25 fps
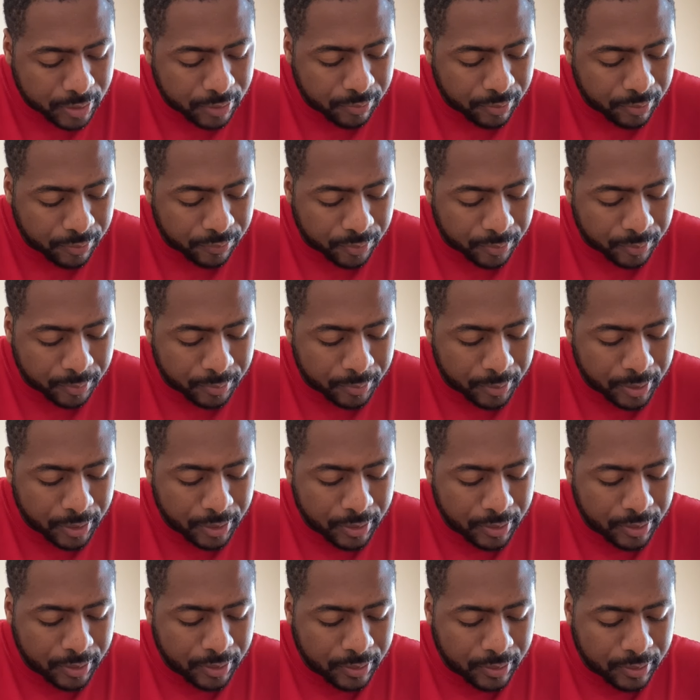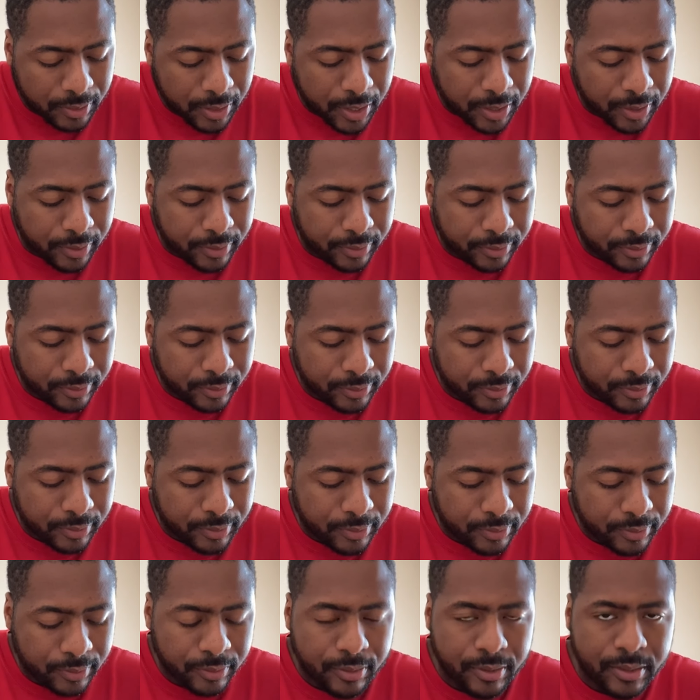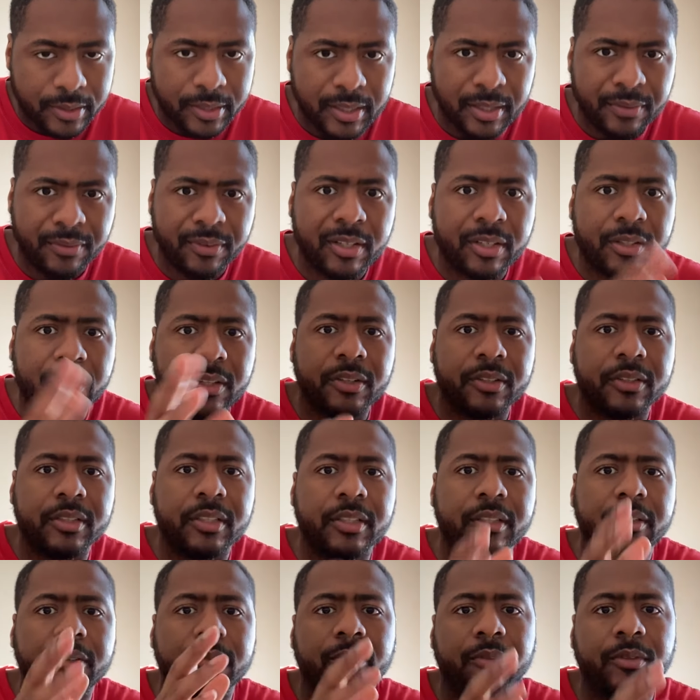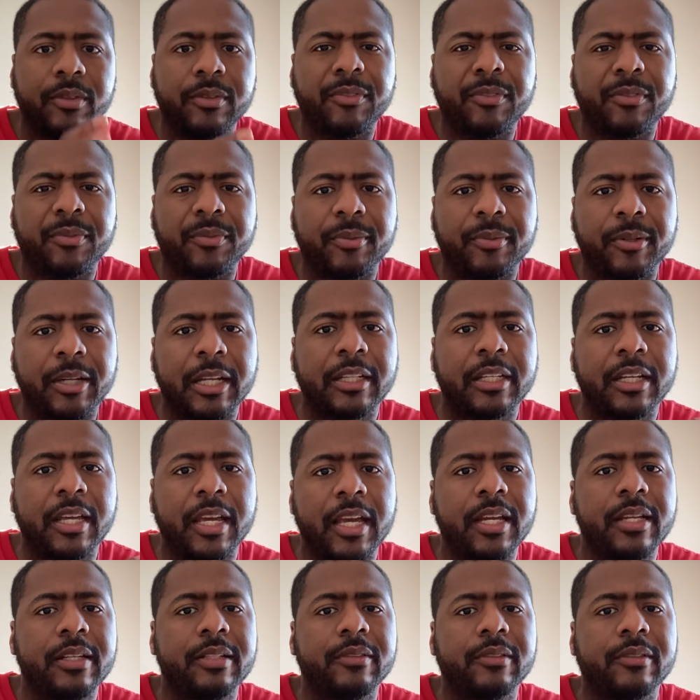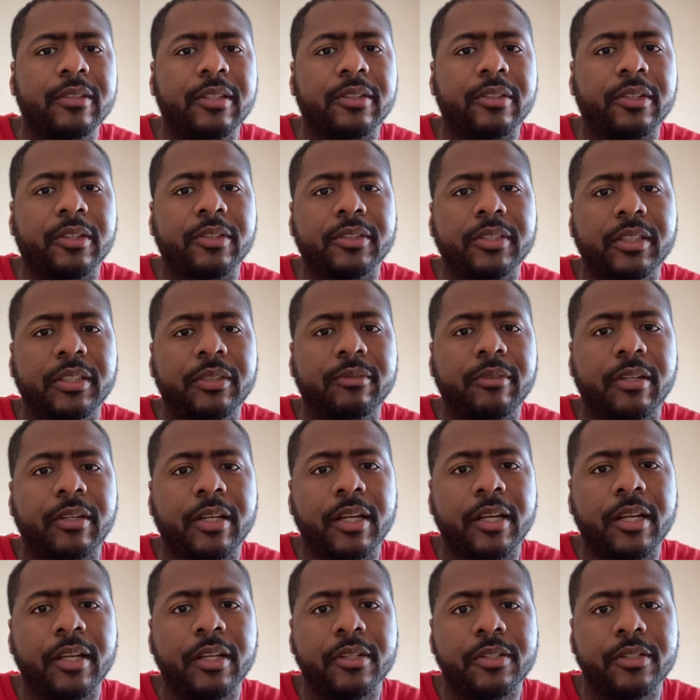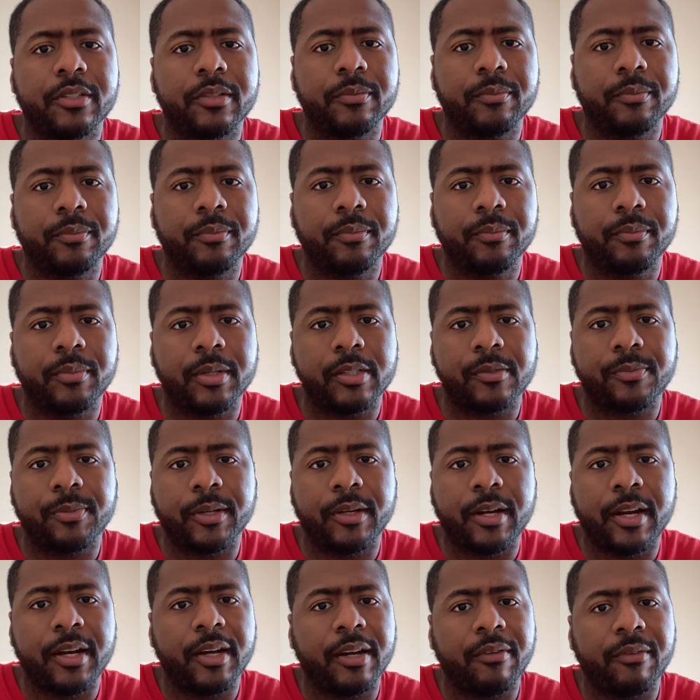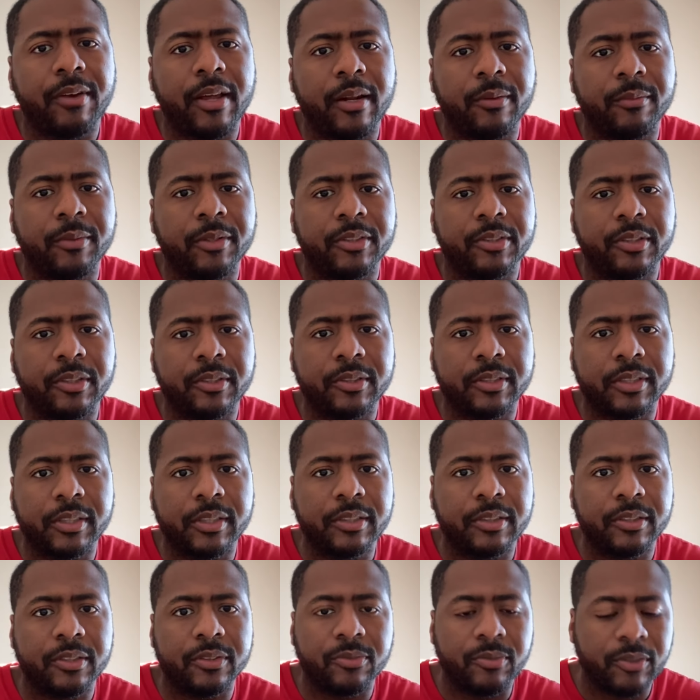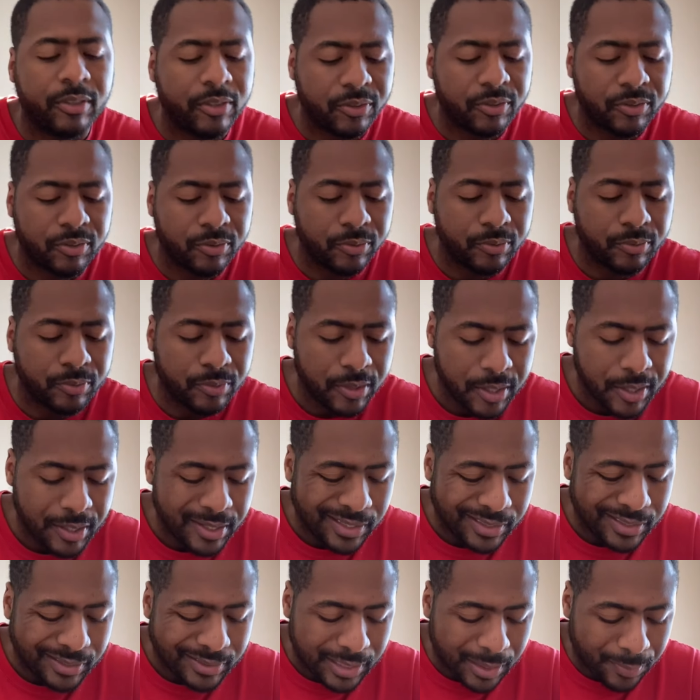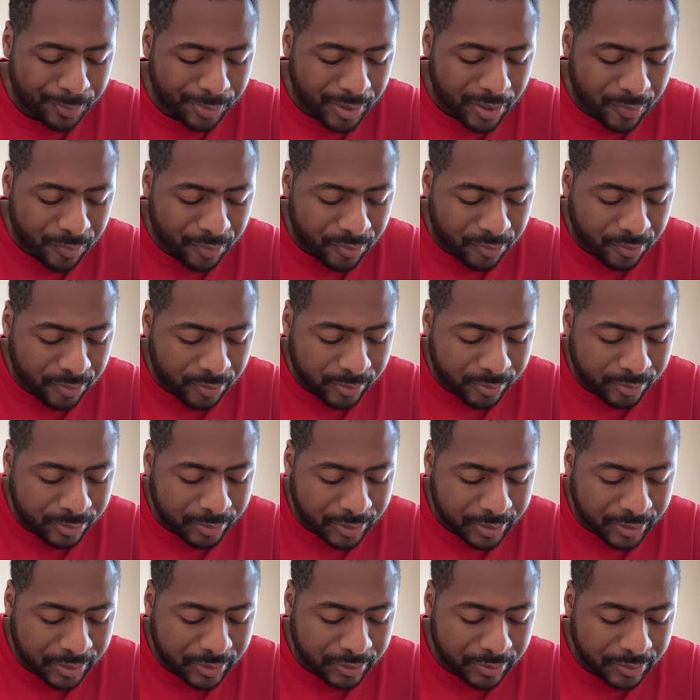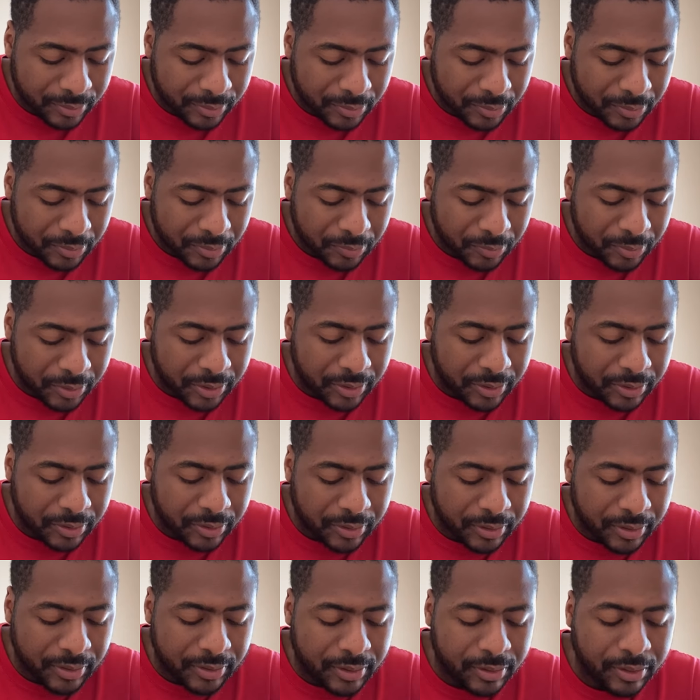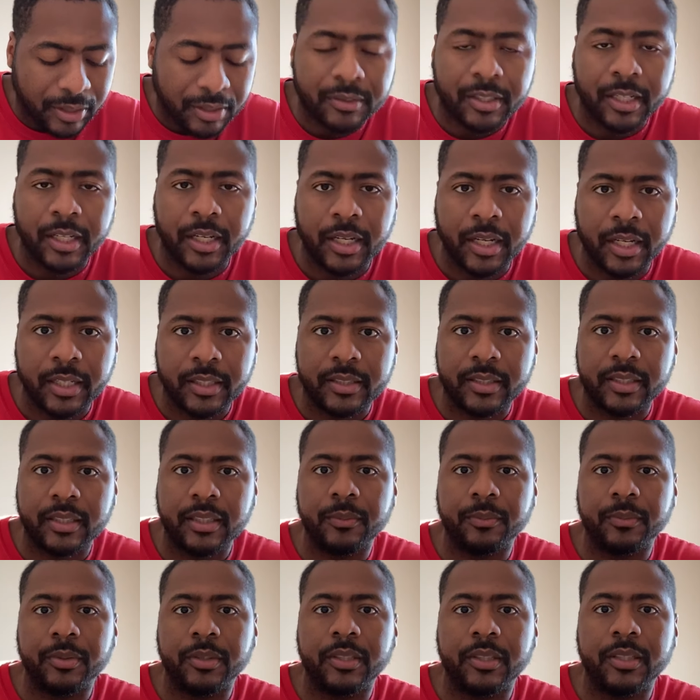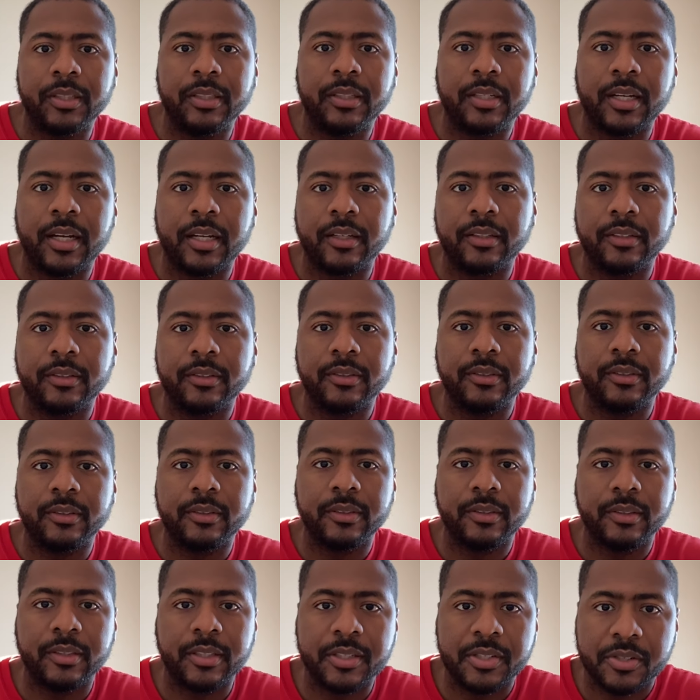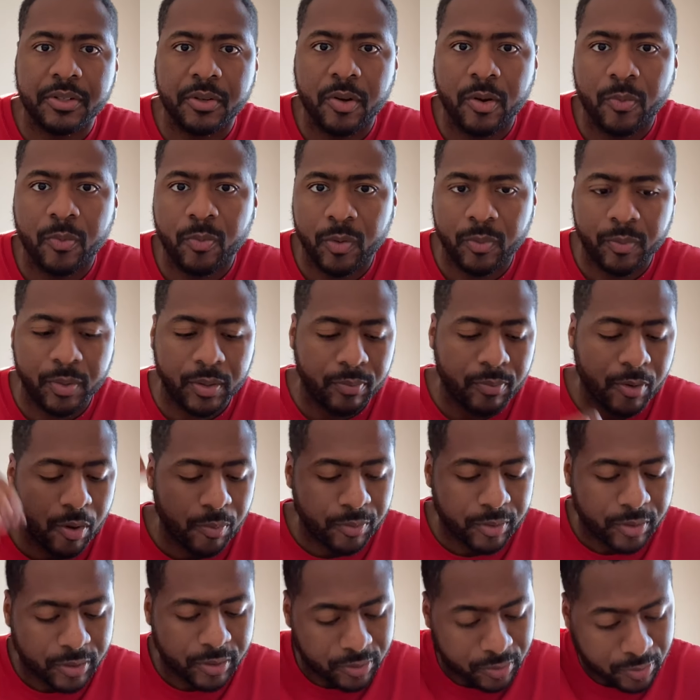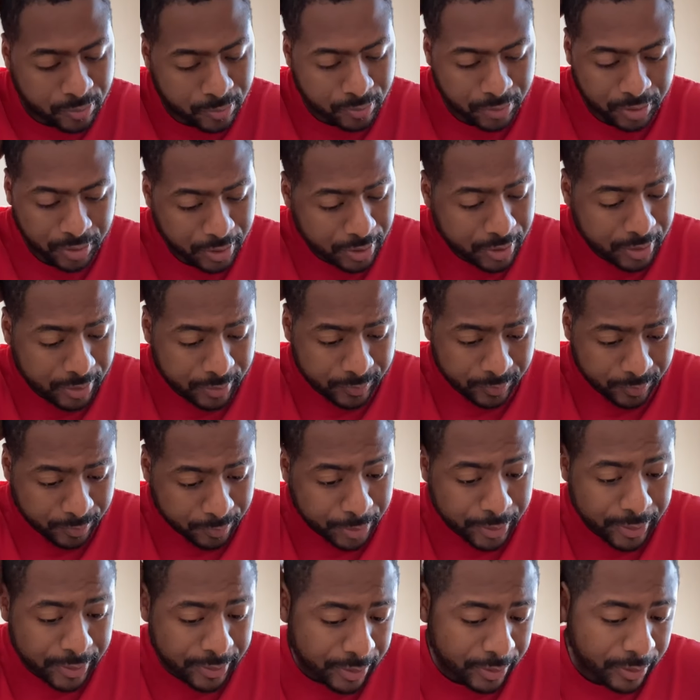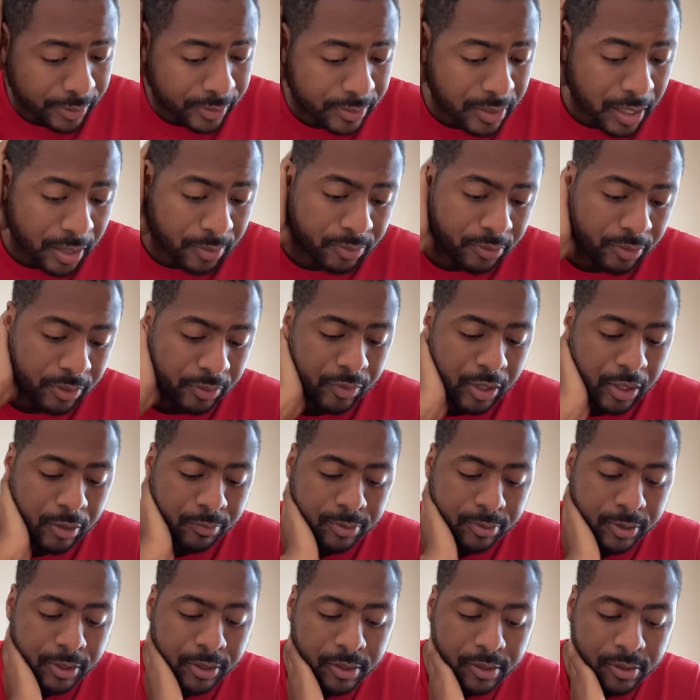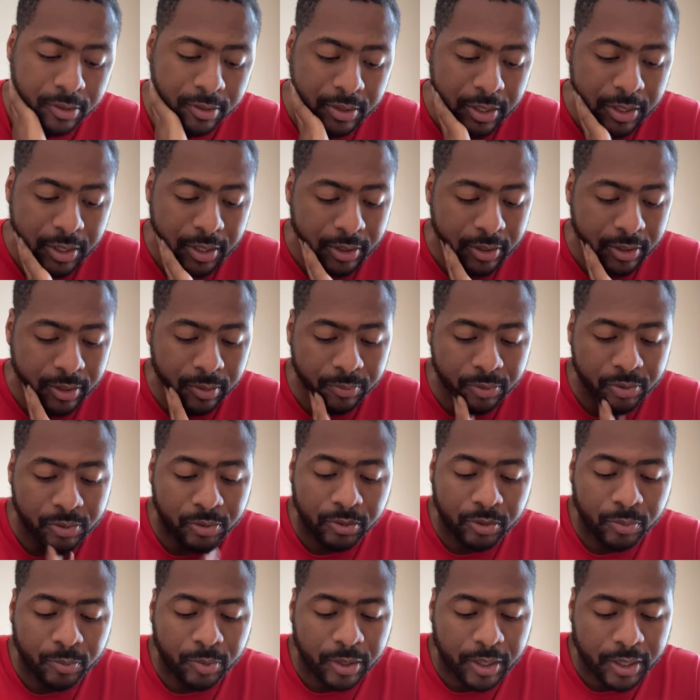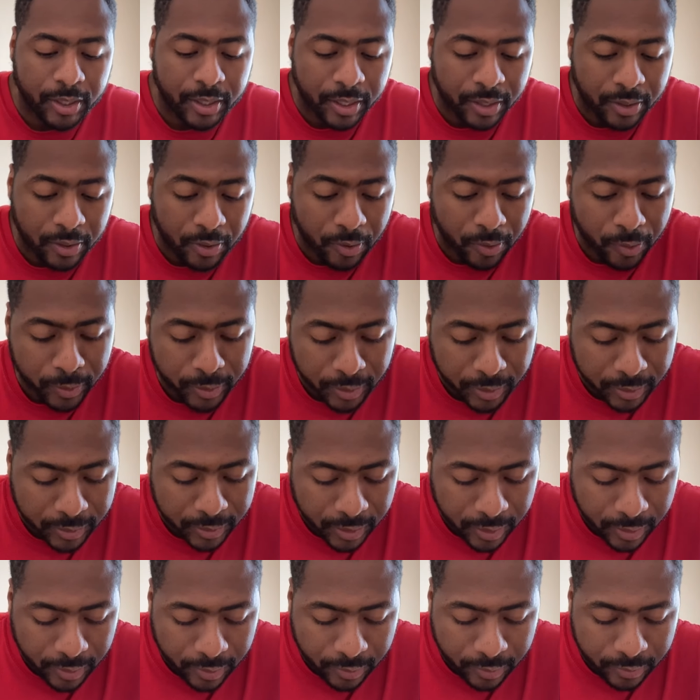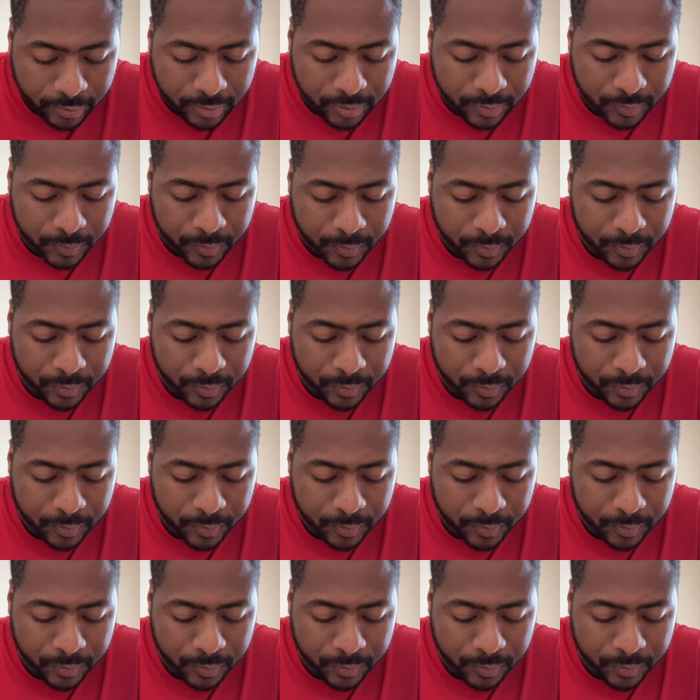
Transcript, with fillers: He went from like 7 to 13. No, he went from like the 8 to 13 range best player. I never had him under 13 to 22. That playoff performance wasn't wasn't good. He still averaged like 18, but he kind of didn't show up in big moments. So, but he's still a top 25 player. Number 21, I got Carl Anthony Towns.